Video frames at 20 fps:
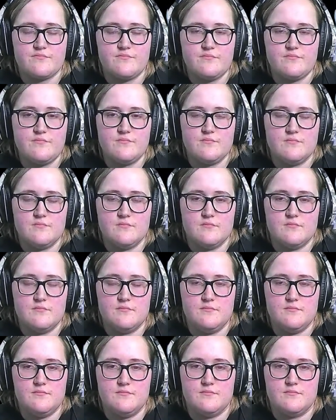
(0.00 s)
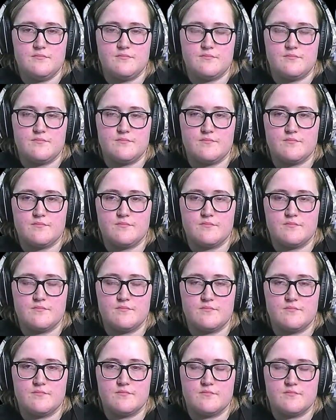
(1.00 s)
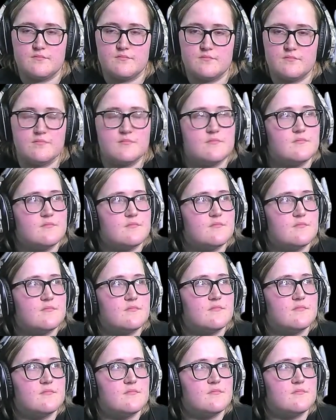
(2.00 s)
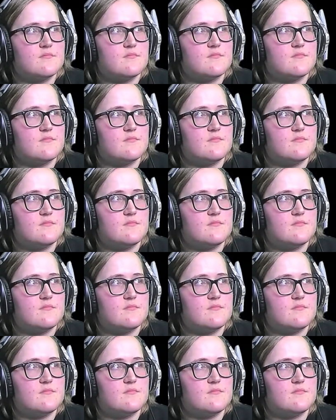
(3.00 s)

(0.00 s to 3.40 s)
No words are spoken by the person on screen.